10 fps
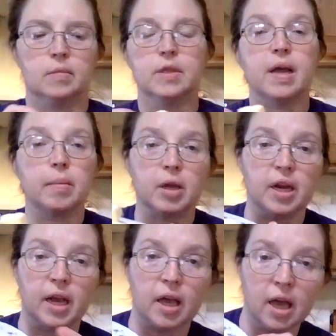Now I'm
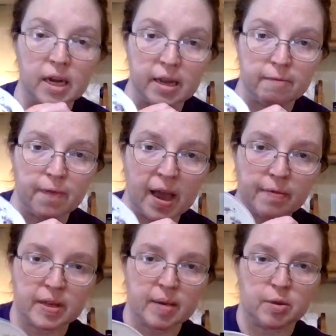going to cut in
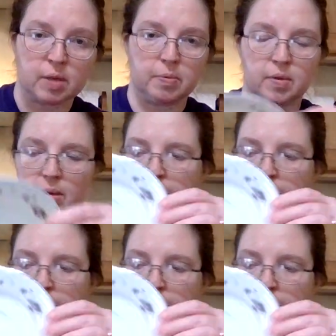five tablespoons of